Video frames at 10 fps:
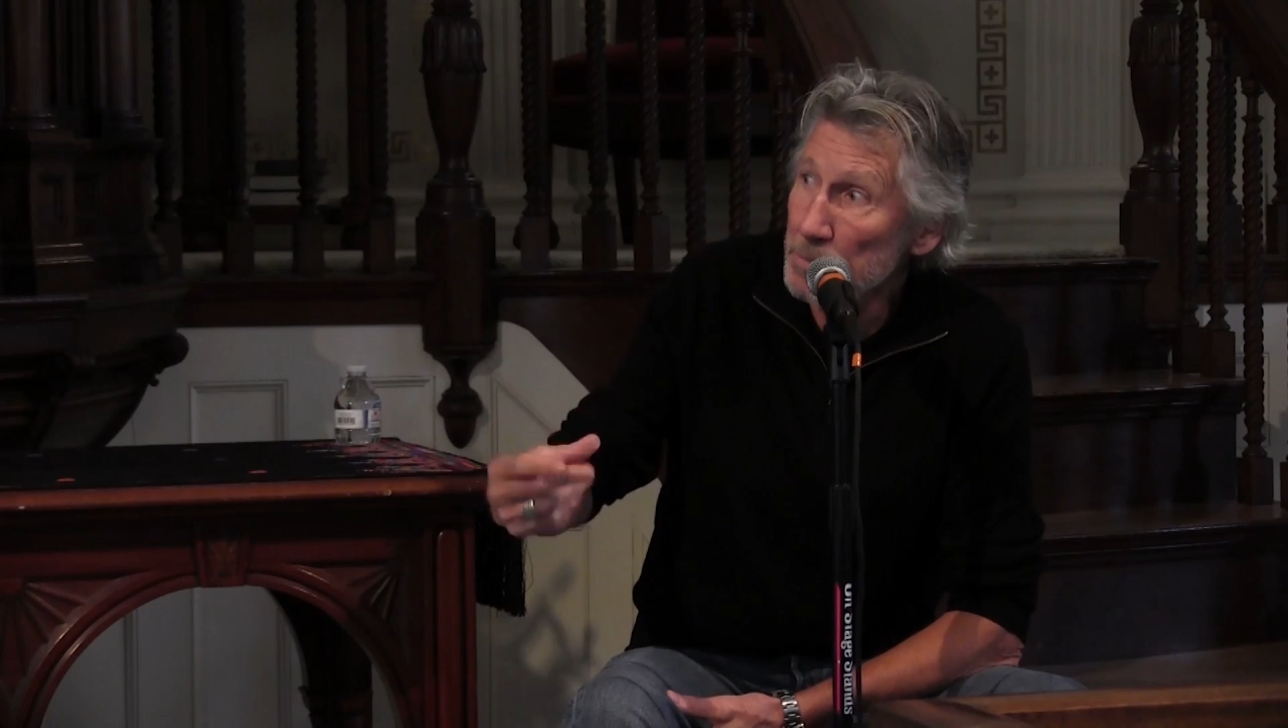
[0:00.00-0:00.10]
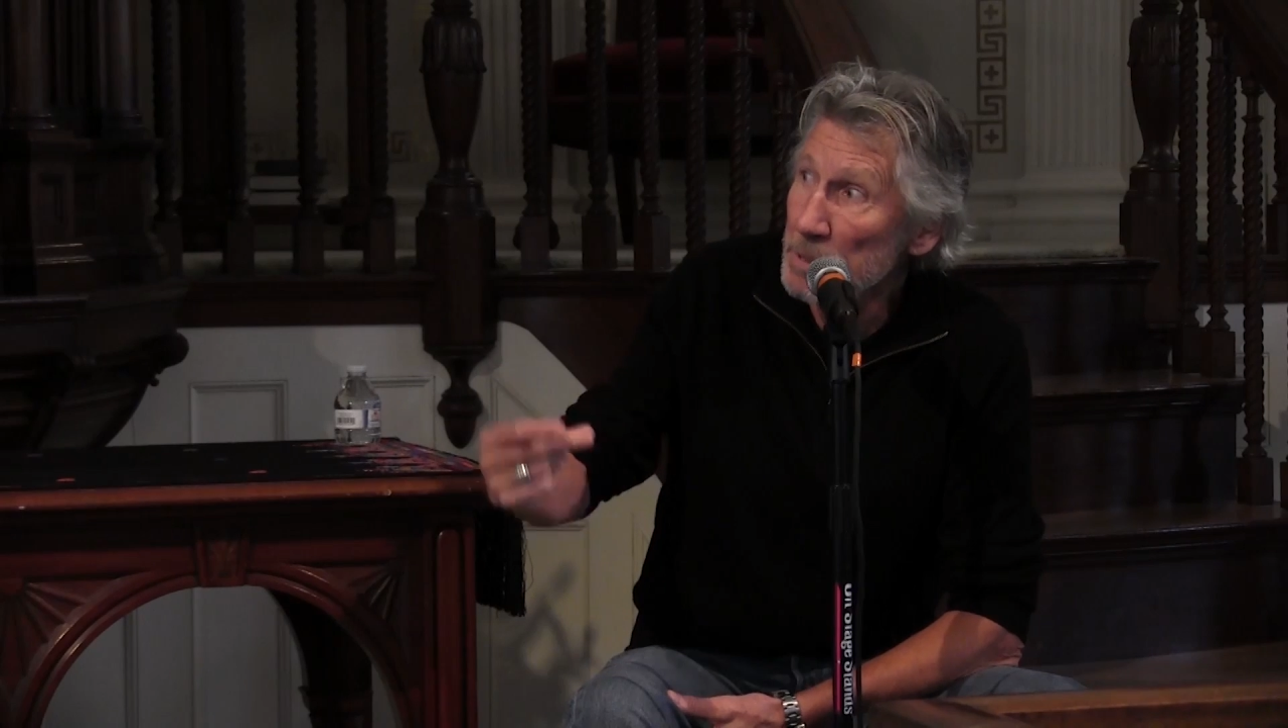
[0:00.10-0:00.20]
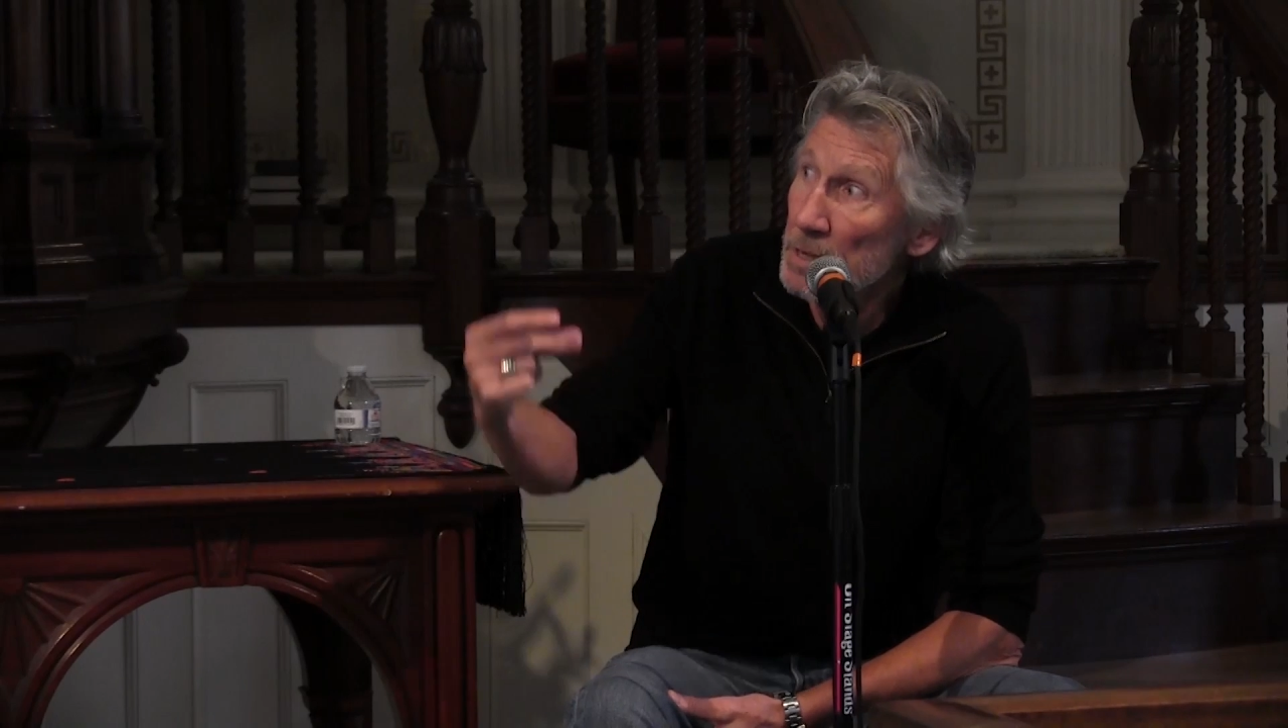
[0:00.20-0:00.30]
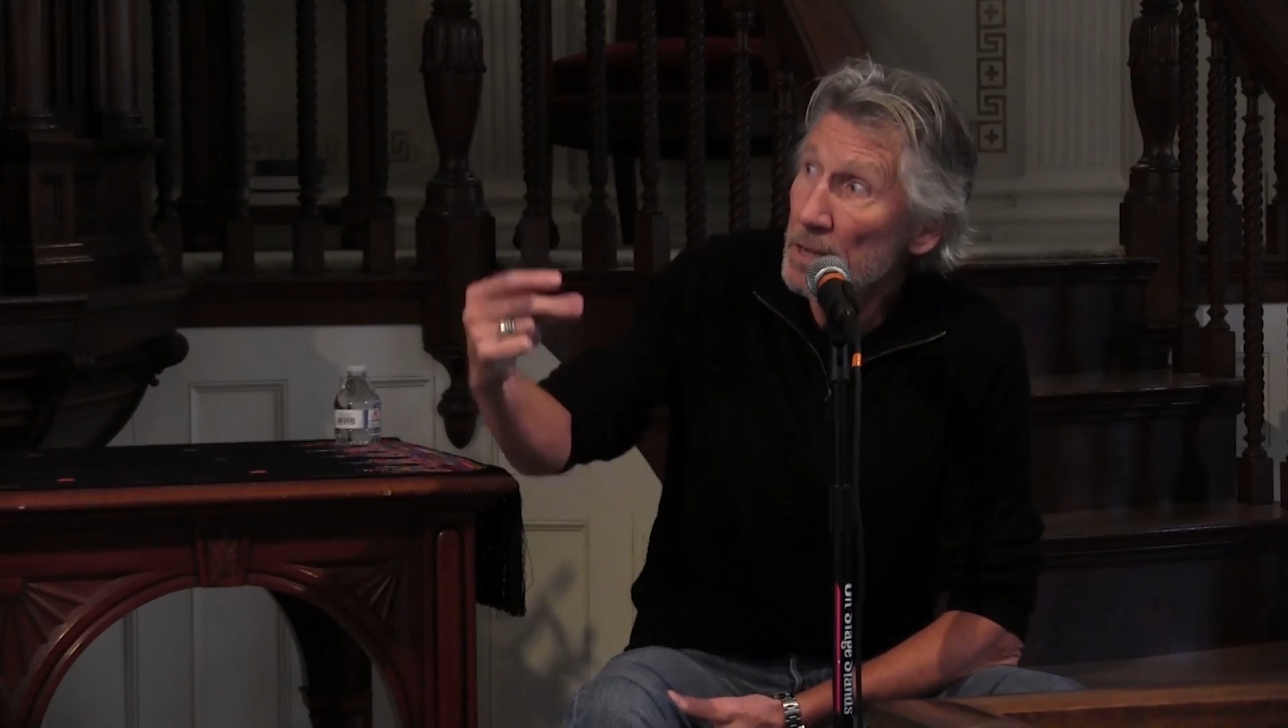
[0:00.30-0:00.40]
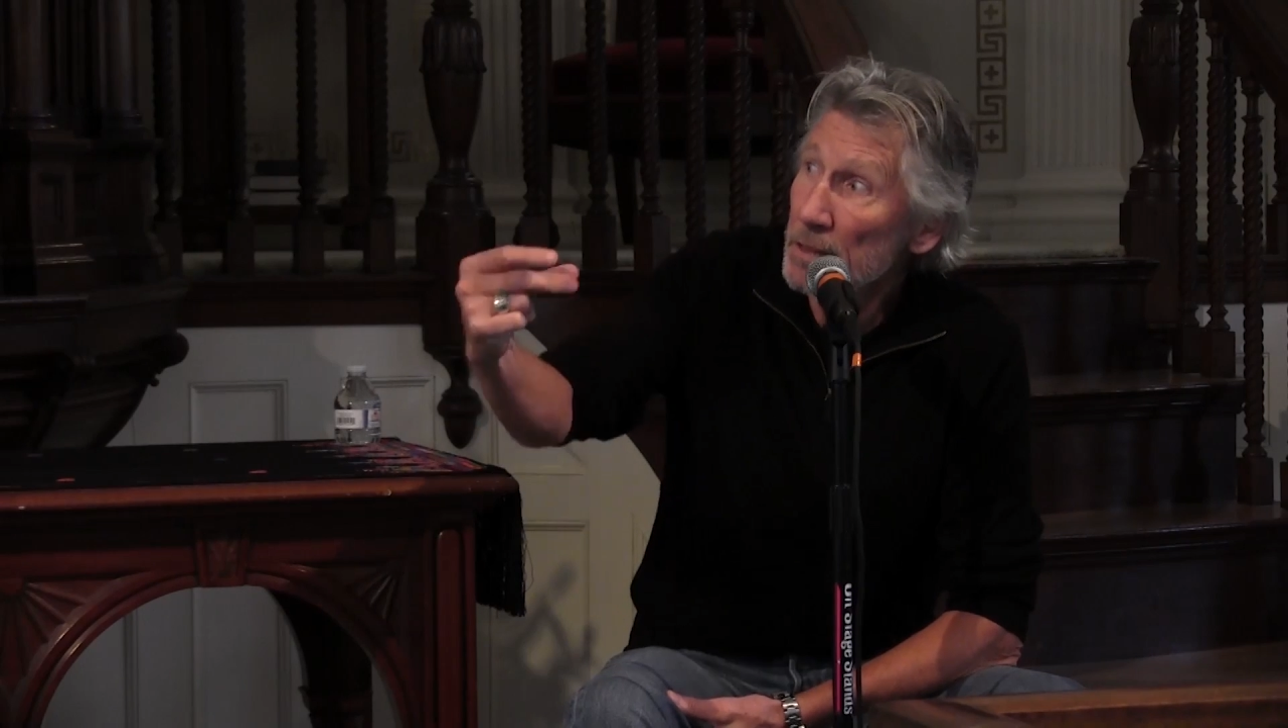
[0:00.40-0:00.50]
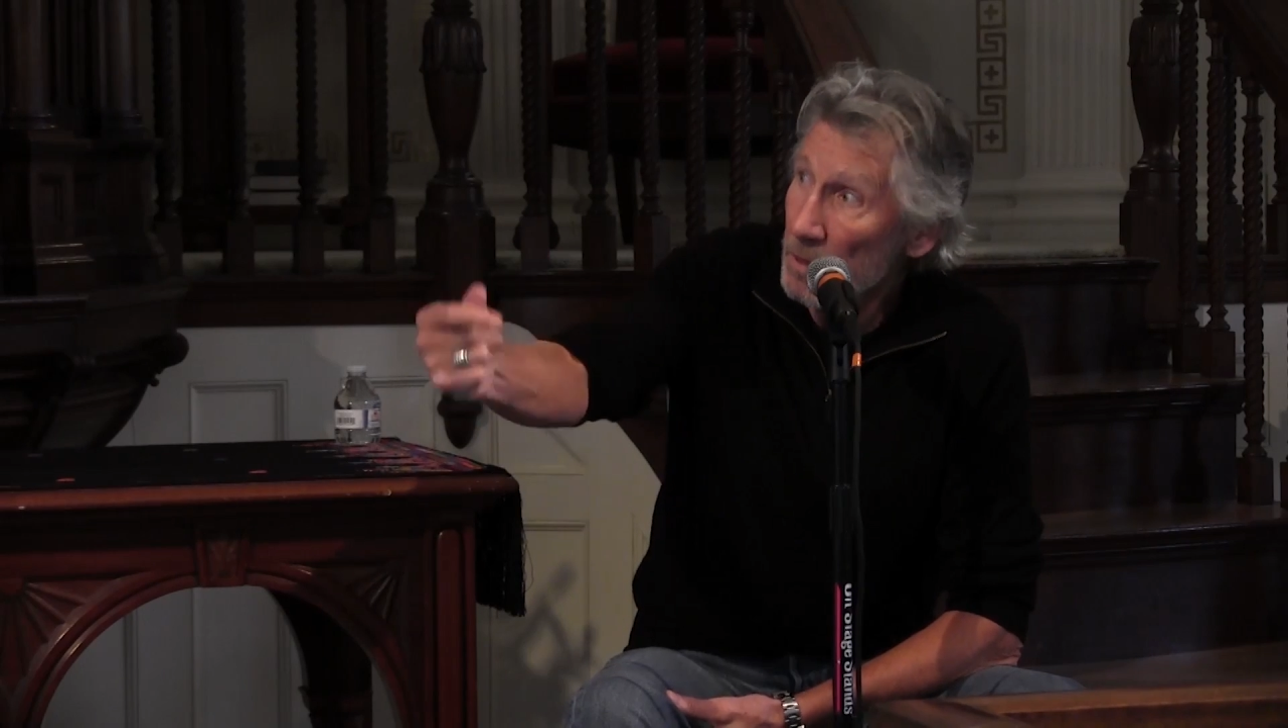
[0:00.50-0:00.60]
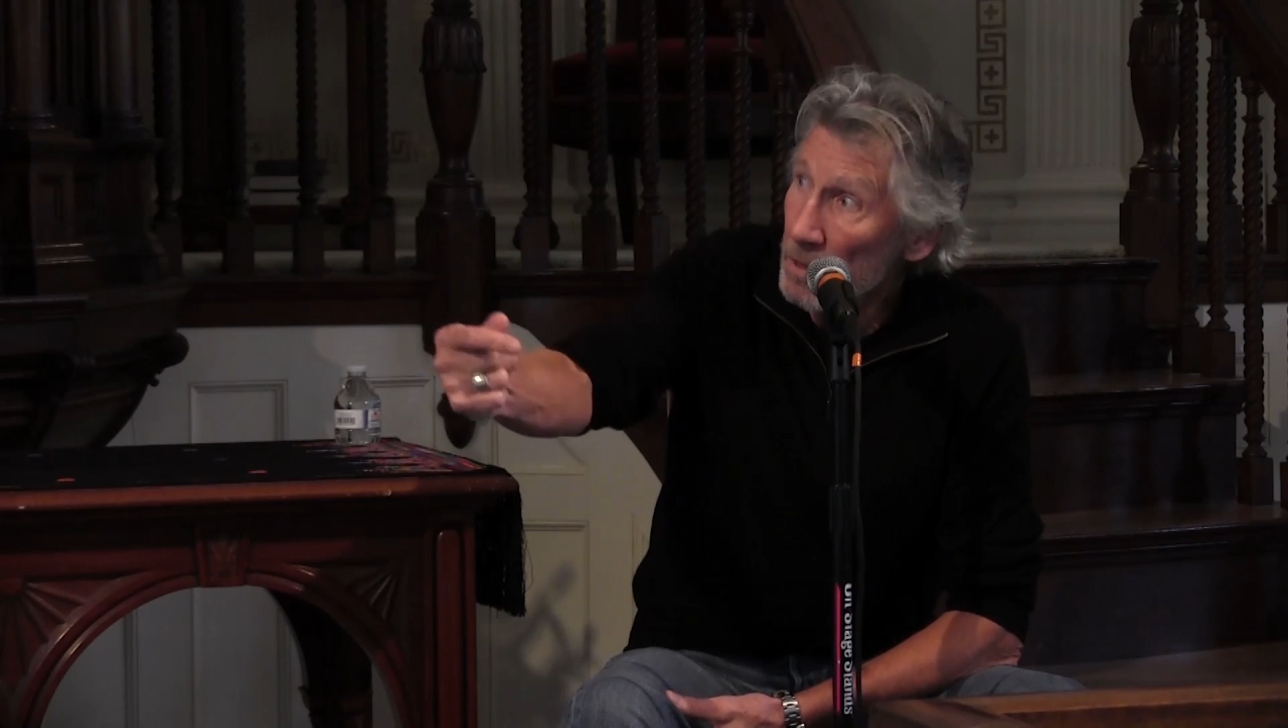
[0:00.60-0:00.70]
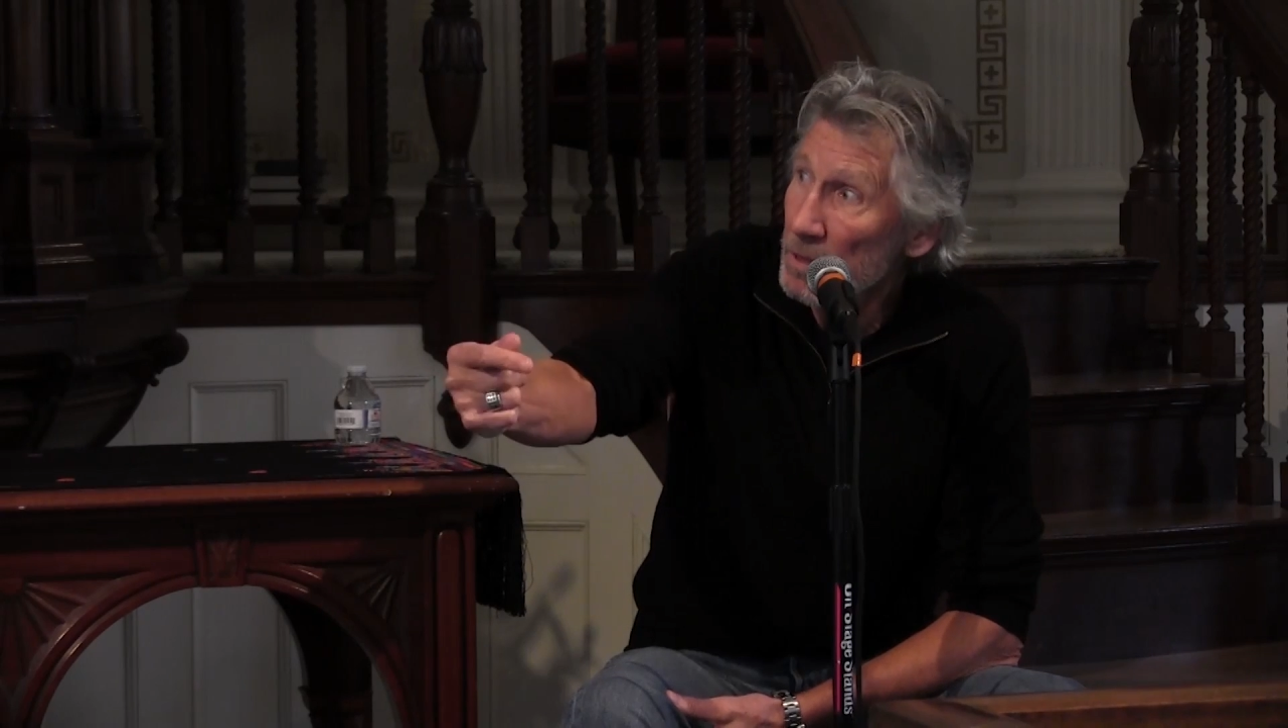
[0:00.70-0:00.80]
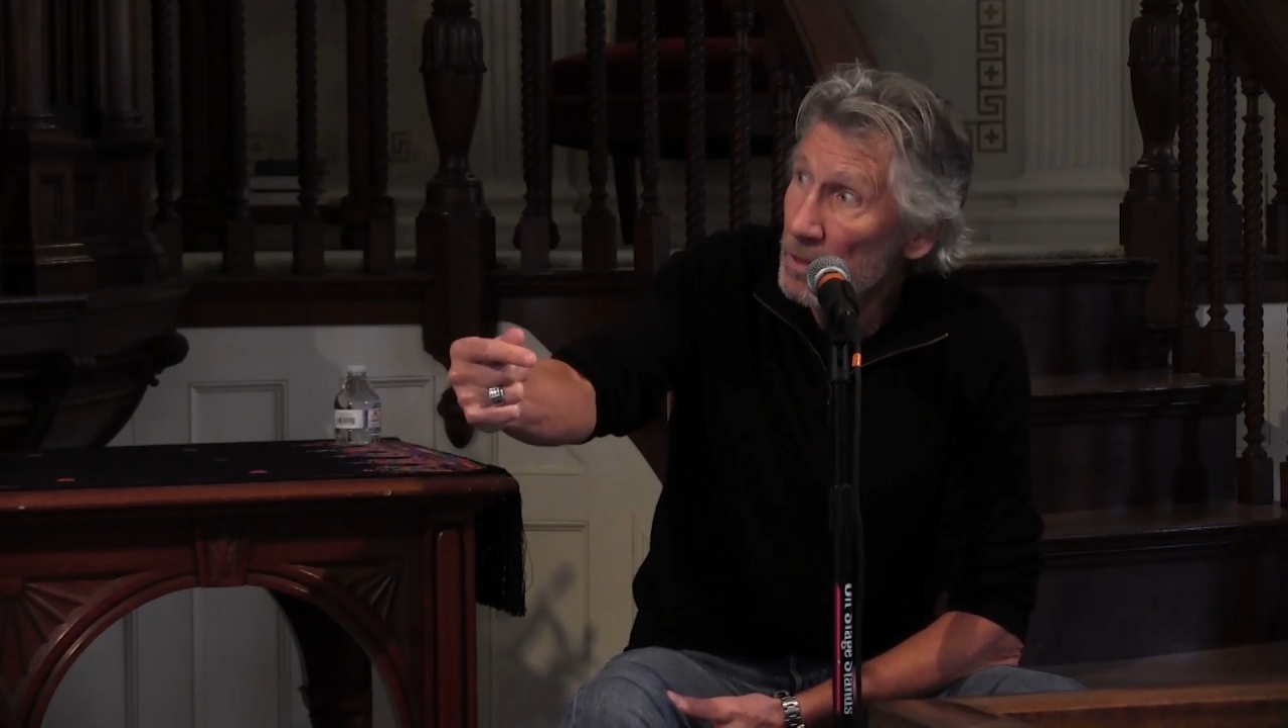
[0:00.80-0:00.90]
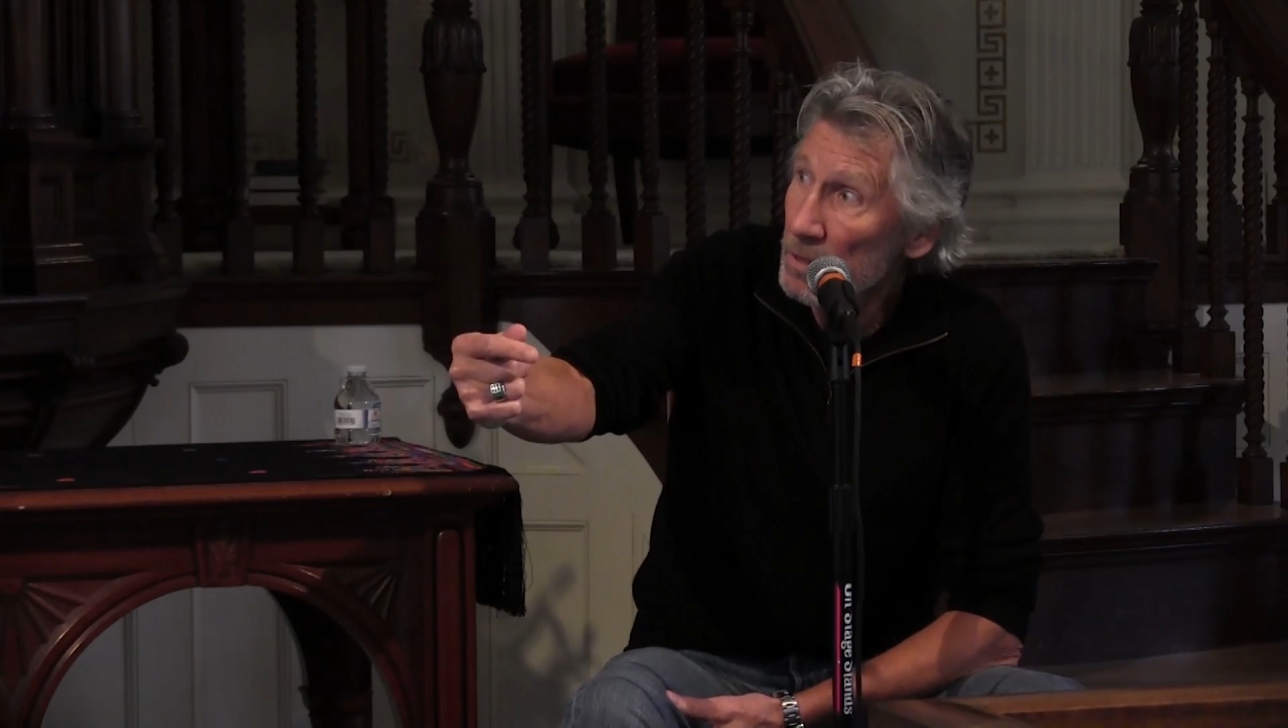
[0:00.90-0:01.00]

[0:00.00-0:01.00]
to me